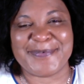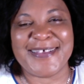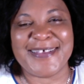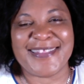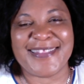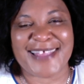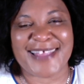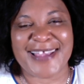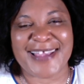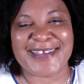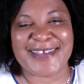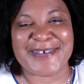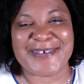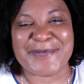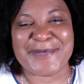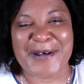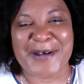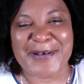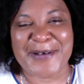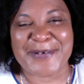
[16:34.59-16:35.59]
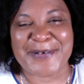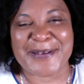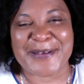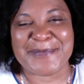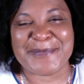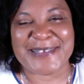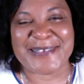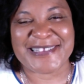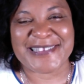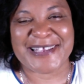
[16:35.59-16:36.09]
Thank you. Walk good
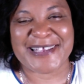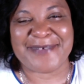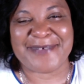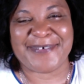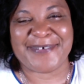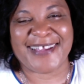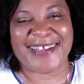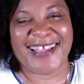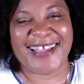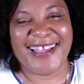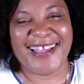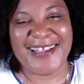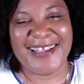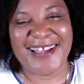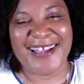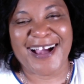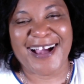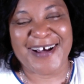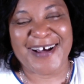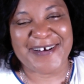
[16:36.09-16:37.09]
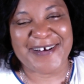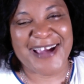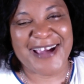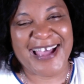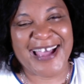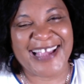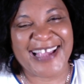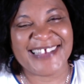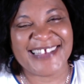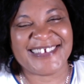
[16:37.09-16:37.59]
and be safe, okay? All
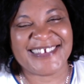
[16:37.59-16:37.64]
right.